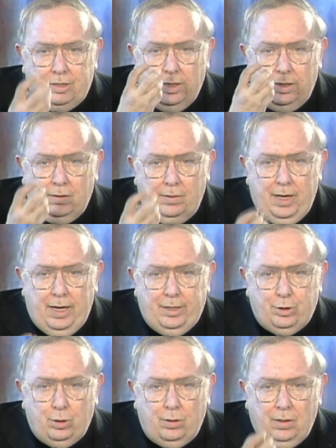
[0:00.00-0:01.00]
a
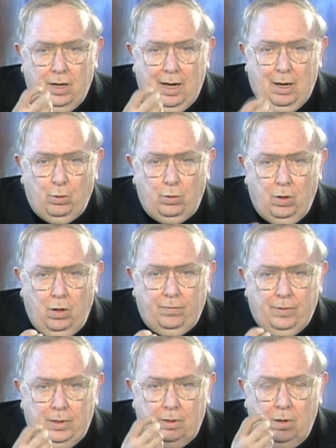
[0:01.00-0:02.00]
creation out of
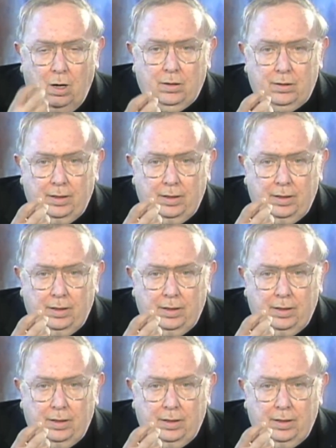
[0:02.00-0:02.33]
nothing.